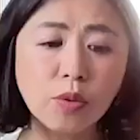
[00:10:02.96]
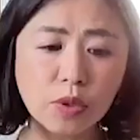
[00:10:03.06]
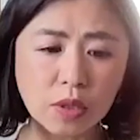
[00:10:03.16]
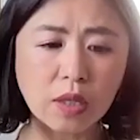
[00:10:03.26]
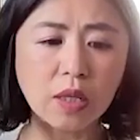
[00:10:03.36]
do
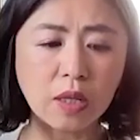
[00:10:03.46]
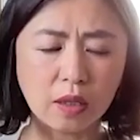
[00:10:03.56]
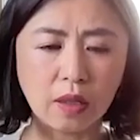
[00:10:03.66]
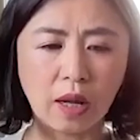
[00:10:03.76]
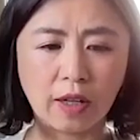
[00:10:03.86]
see
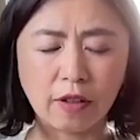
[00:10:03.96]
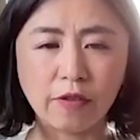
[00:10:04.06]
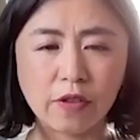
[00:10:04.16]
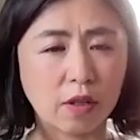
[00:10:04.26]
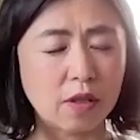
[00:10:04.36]
a lot
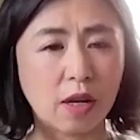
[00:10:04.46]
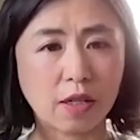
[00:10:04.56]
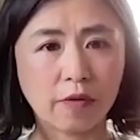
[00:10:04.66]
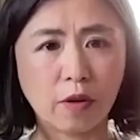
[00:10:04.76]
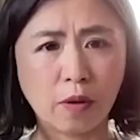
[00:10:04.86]
of
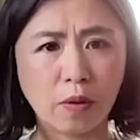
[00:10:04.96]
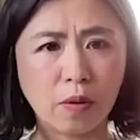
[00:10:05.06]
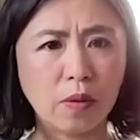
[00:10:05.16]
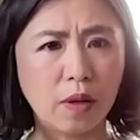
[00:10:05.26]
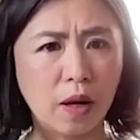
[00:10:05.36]

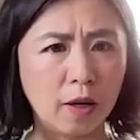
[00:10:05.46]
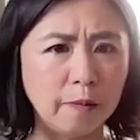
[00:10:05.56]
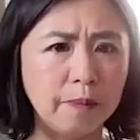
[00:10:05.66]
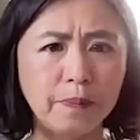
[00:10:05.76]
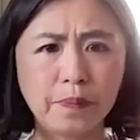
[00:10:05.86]
successful
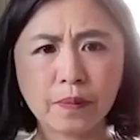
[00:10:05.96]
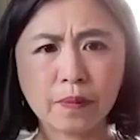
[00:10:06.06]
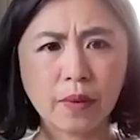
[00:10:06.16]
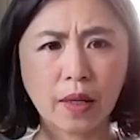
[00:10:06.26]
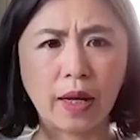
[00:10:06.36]

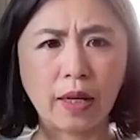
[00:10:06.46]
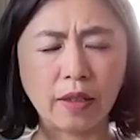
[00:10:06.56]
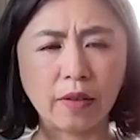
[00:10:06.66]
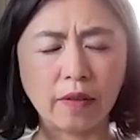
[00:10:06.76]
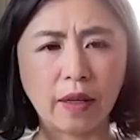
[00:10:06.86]

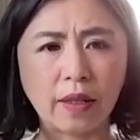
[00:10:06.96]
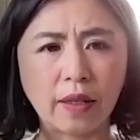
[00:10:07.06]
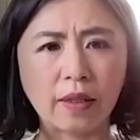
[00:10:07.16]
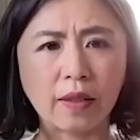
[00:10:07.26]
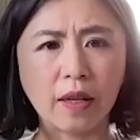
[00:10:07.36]
kind of
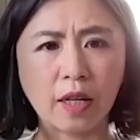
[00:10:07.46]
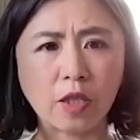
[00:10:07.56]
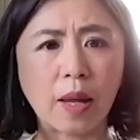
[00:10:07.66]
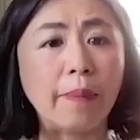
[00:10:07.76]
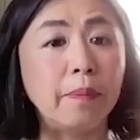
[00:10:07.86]
like
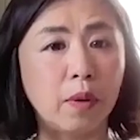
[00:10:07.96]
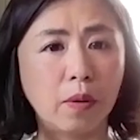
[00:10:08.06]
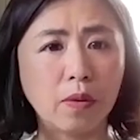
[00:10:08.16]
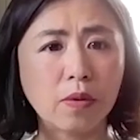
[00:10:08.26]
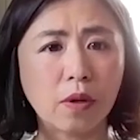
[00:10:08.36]

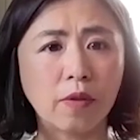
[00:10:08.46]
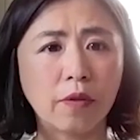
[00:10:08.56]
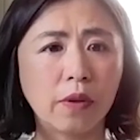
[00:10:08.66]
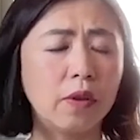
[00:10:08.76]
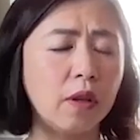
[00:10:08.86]
examples of
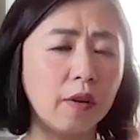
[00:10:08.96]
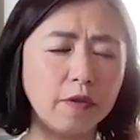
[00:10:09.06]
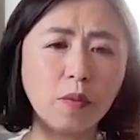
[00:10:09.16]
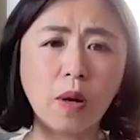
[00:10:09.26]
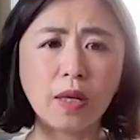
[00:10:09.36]
their loved
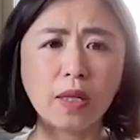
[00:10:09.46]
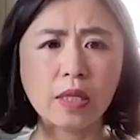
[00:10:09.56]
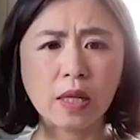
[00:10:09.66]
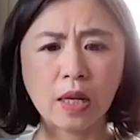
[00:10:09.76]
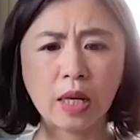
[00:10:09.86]
ones
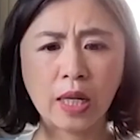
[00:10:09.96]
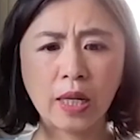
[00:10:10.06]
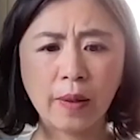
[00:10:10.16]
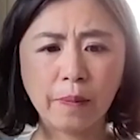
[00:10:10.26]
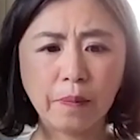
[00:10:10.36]

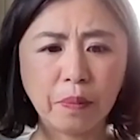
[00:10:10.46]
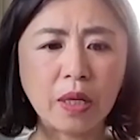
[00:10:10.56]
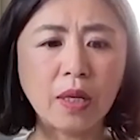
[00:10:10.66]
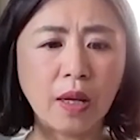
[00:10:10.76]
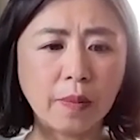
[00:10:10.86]

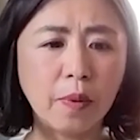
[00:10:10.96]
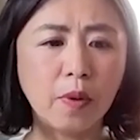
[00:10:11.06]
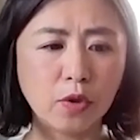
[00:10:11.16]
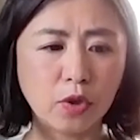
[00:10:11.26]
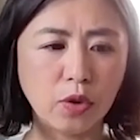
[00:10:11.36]
being able
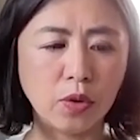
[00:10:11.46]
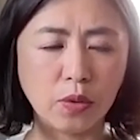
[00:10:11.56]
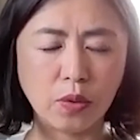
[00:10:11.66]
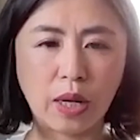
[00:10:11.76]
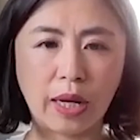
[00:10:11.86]

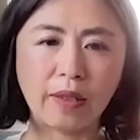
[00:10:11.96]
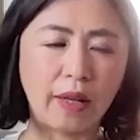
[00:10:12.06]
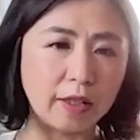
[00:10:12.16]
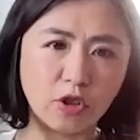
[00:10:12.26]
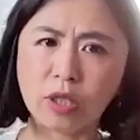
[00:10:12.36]
to kind of
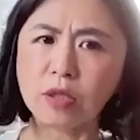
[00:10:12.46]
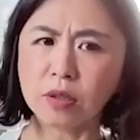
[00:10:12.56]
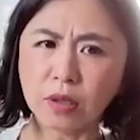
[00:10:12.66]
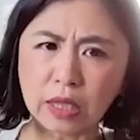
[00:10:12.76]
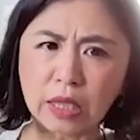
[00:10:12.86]
like
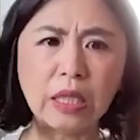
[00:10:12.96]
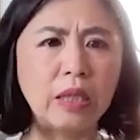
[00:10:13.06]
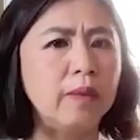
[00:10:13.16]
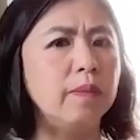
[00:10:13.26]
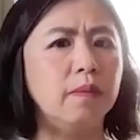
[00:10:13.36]

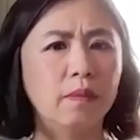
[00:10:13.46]
gently